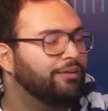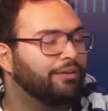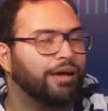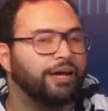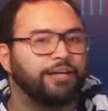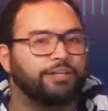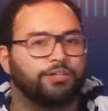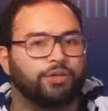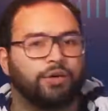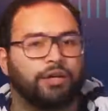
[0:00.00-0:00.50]

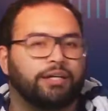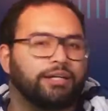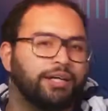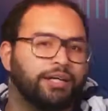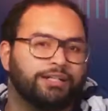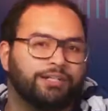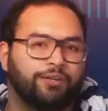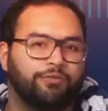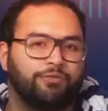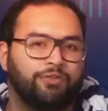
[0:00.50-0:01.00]
Right. So
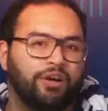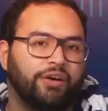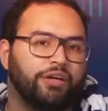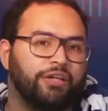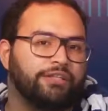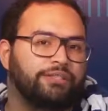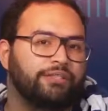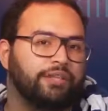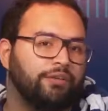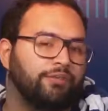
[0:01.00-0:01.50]
it's a
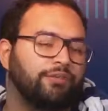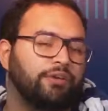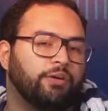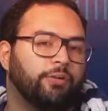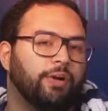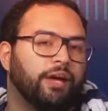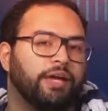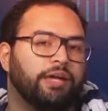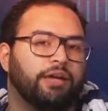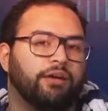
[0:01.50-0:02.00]
very different
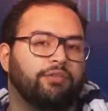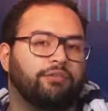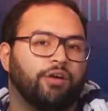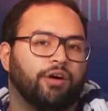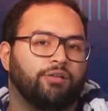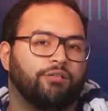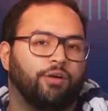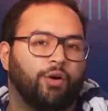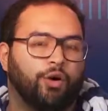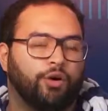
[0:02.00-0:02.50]
way
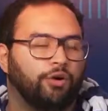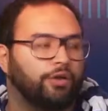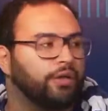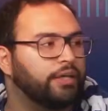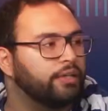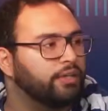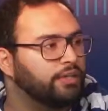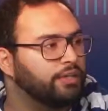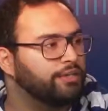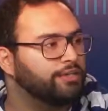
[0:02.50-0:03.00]
of
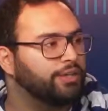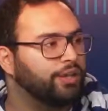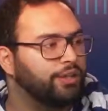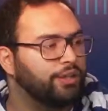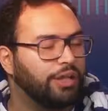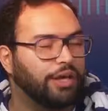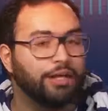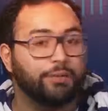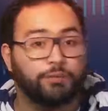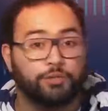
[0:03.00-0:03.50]
ordering things
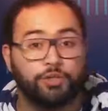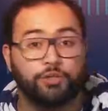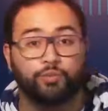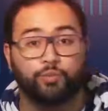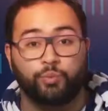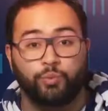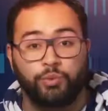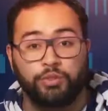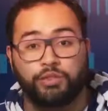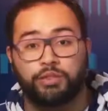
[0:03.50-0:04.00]
online, which is
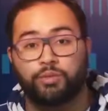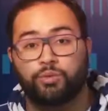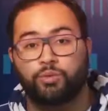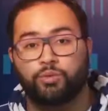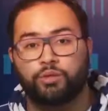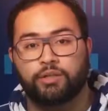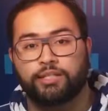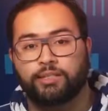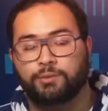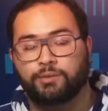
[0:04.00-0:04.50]
really
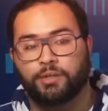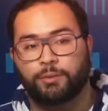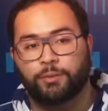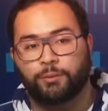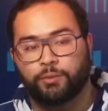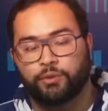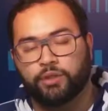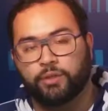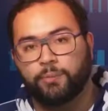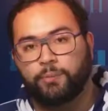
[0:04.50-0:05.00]
cool, and it's
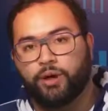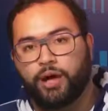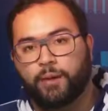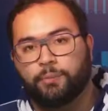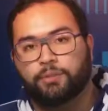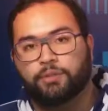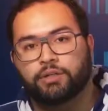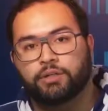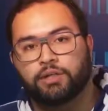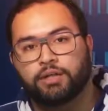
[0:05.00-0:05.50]
becoming really
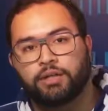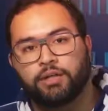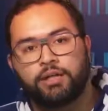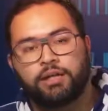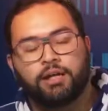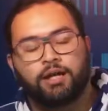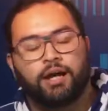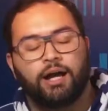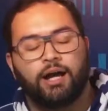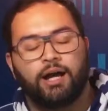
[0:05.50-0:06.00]
popular.
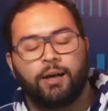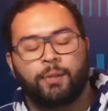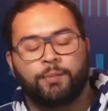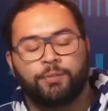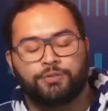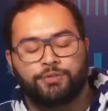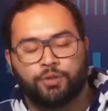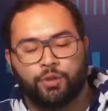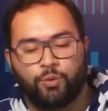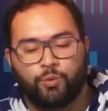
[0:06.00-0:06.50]

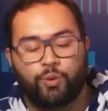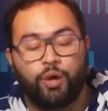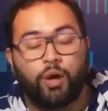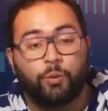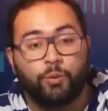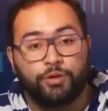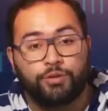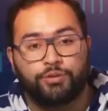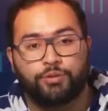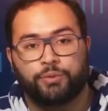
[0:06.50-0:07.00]
So what
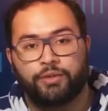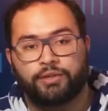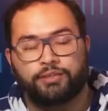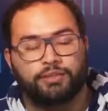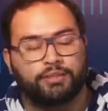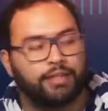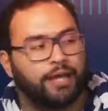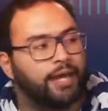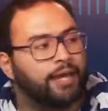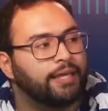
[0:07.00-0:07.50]
we're doing
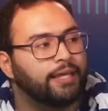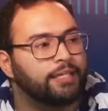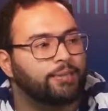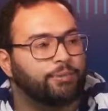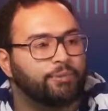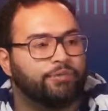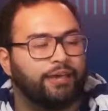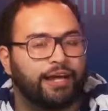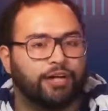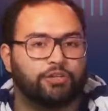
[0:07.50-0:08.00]
today is
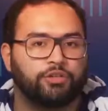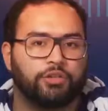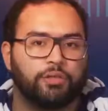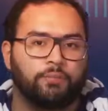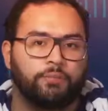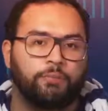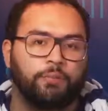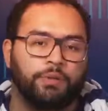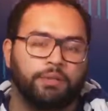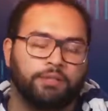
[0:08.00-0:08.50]
we've actually
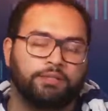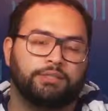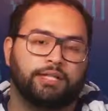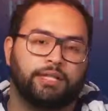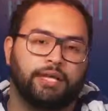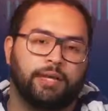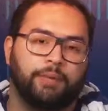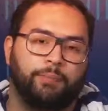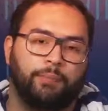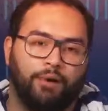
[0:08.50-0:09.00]
built
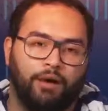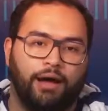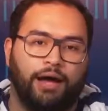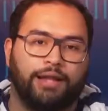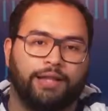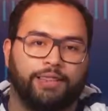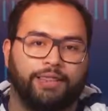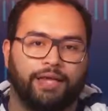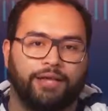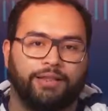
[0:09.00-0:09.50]
a
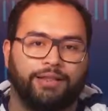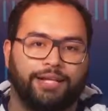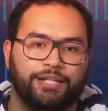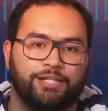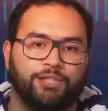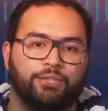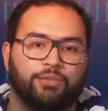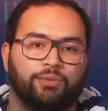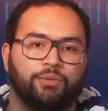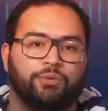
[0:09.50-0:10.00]
bot that
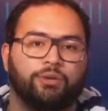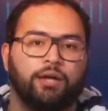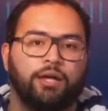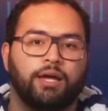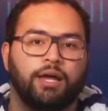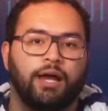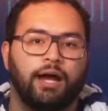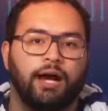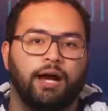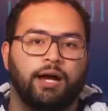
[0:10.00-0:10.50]
lets you
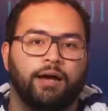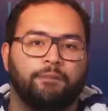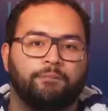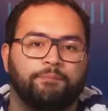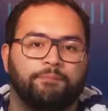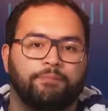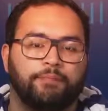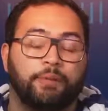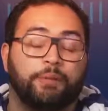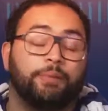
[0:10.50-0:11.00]

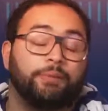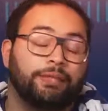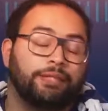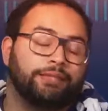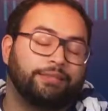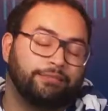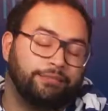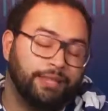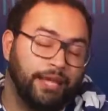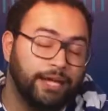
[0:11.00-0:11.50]

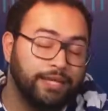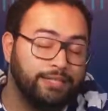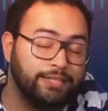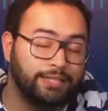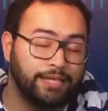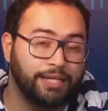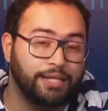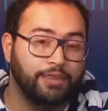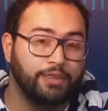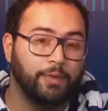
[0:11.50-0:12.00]
that
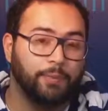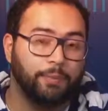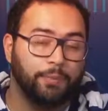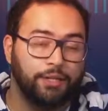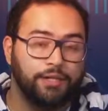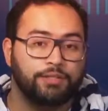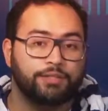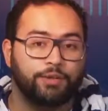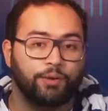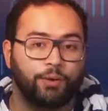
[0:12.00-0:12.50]
takes in the
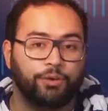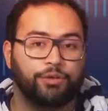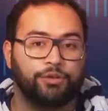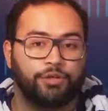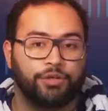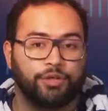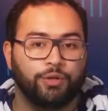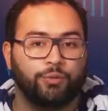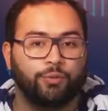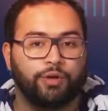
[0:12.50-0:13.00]
pizza order
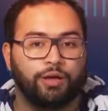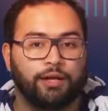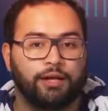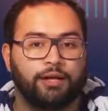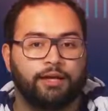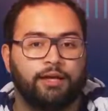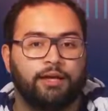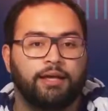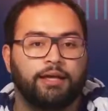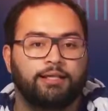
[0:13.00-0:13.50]
that you want,
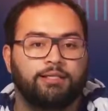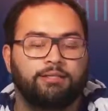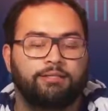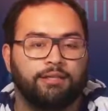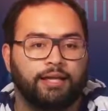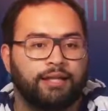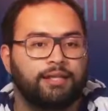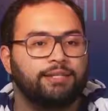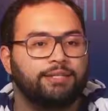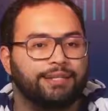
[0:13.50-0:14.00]

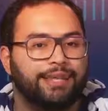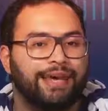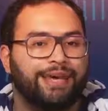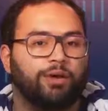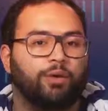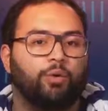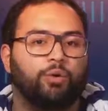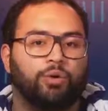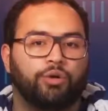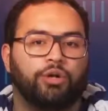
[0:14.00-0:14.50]
sends
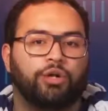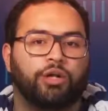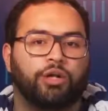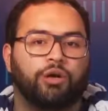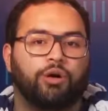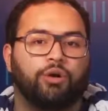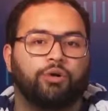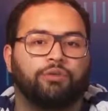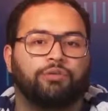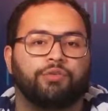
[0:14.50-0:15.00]
that
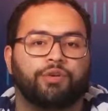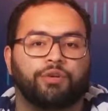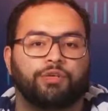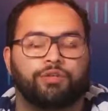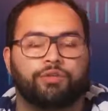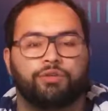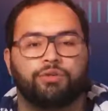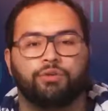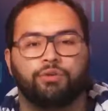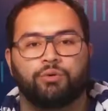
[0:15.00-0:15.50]
order over
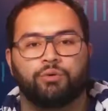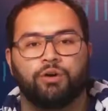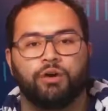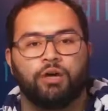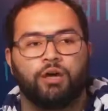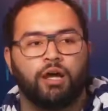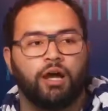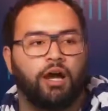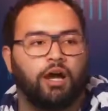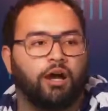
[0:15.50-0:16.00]
to
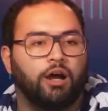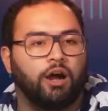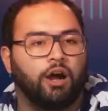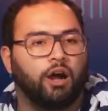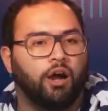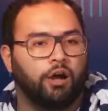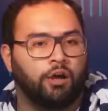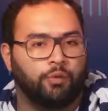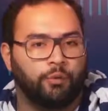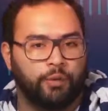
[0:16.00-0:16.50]

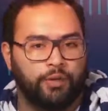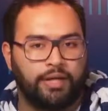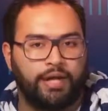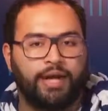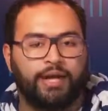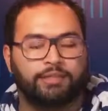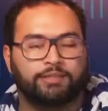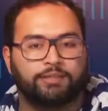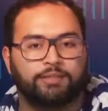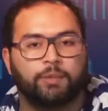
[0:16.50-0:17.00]
our
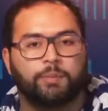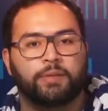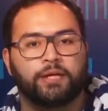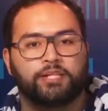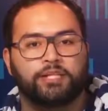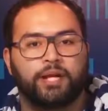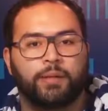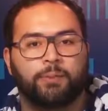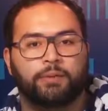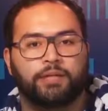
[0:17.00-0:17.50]
React single
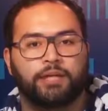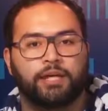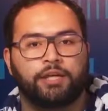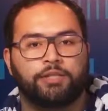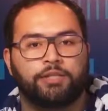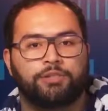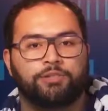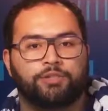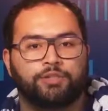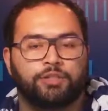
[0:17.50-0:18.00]
page
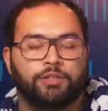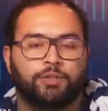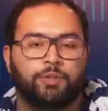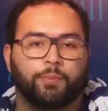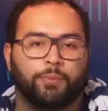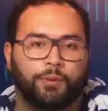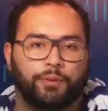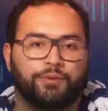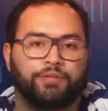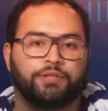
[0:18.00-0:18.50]
application, so that the
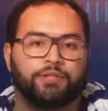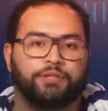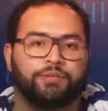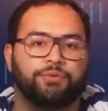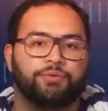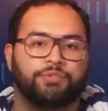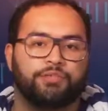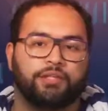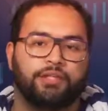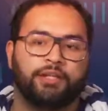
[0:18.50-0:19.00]
person
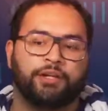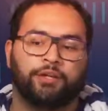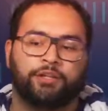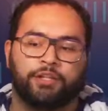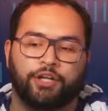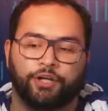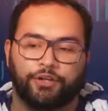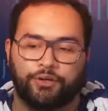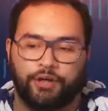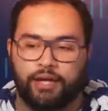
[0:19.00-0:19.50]
who's sitting on
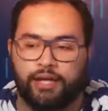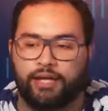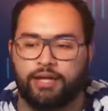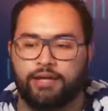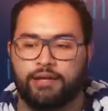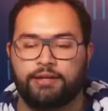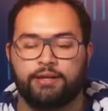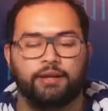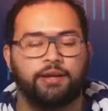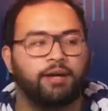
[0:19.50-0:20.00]
the other
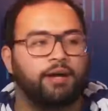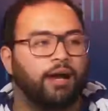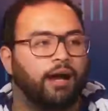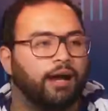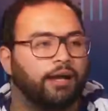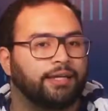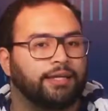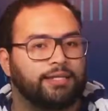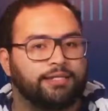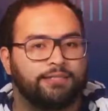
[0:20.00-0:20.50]
end
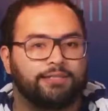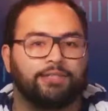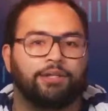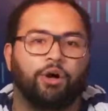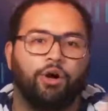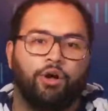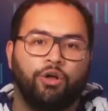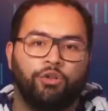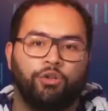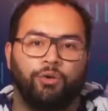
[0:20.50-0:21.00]
can see
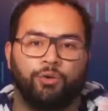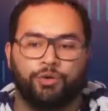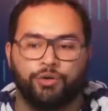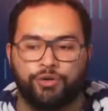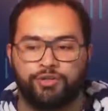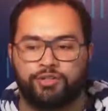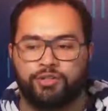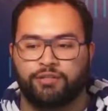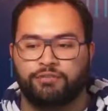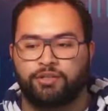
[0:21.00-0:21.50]
all the
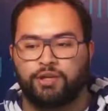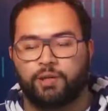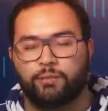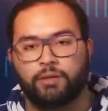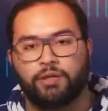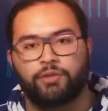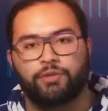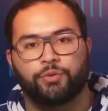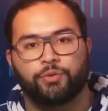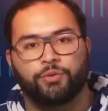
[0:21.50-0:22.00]
orders that have come
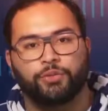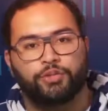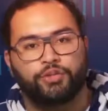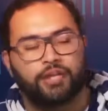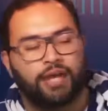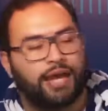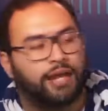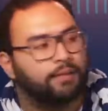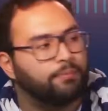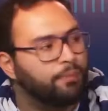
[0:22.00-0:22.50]
in through the
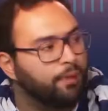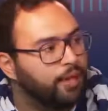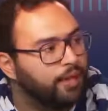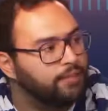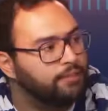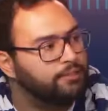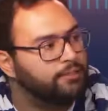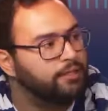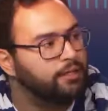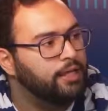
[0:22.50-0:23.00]
chat
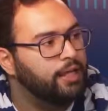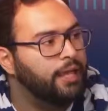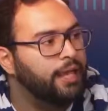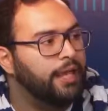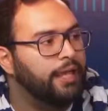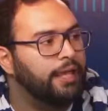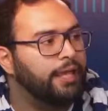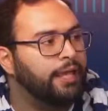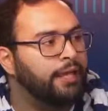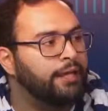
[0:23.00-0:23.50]
bots
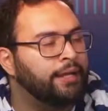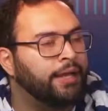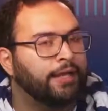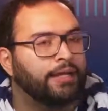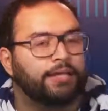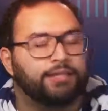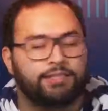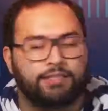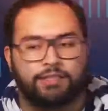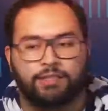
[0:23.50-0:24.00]
and
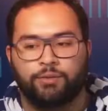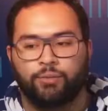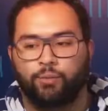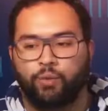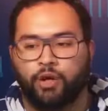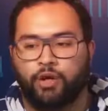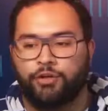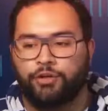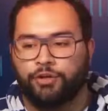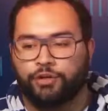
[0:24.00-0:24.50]
can see
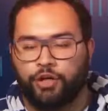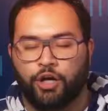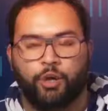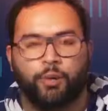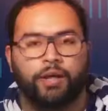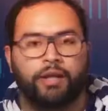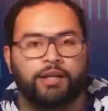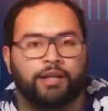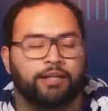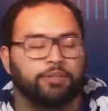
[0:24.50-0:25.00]
where they're
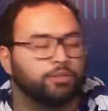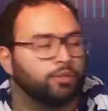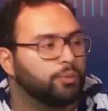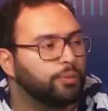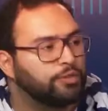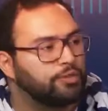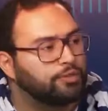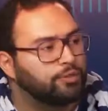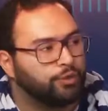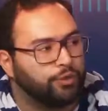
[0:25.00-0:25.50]
going and to
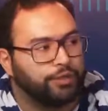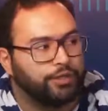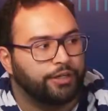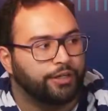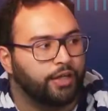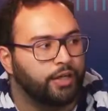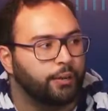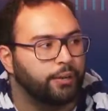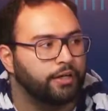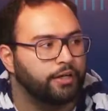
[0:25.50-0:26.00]
which store they're
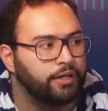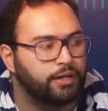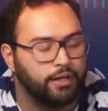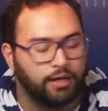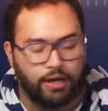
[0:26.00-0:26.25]
going.